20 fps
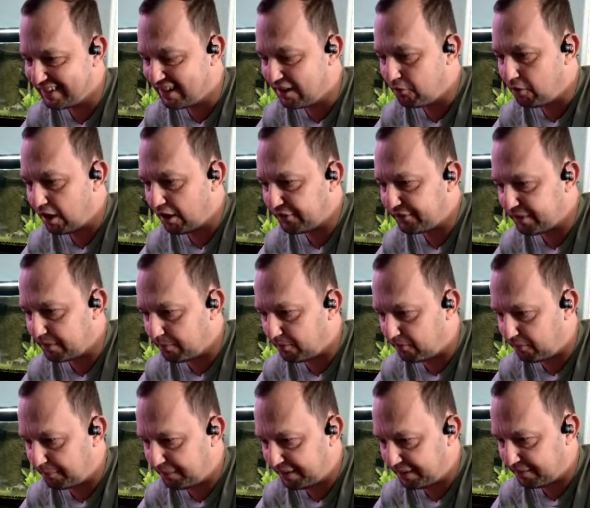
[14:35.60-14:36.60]
Well, some of
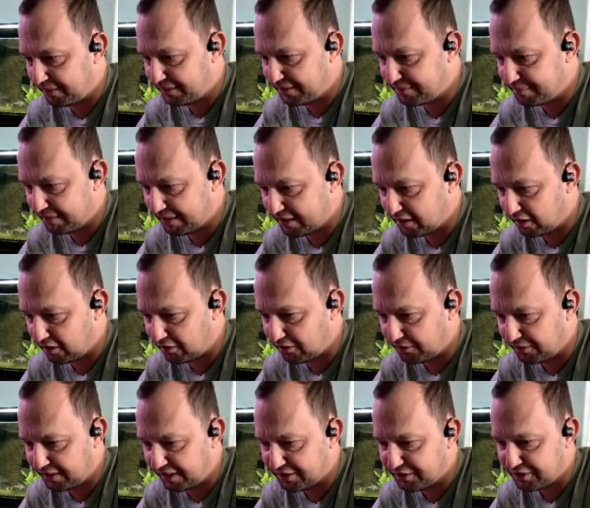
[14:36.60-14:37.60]
them anyways. My cardinal
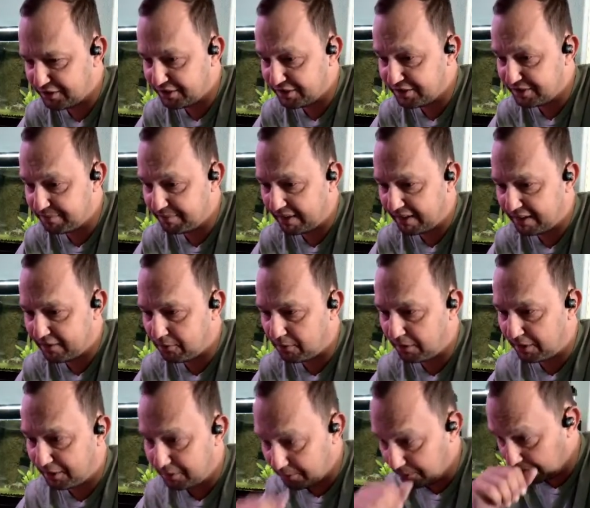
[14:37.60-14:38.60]
tetras and my
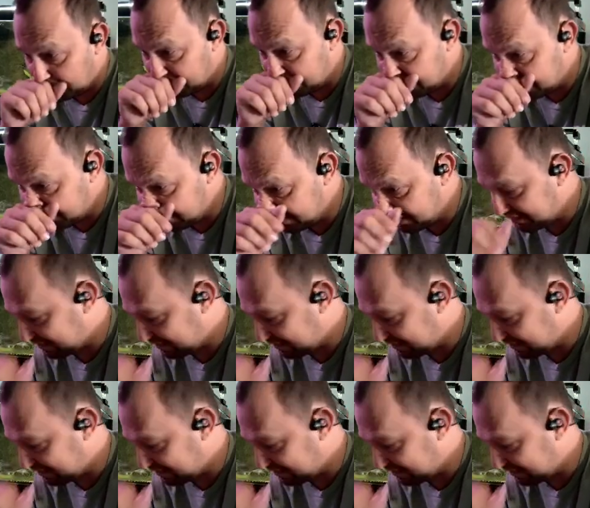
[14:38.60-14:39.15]
corridoras.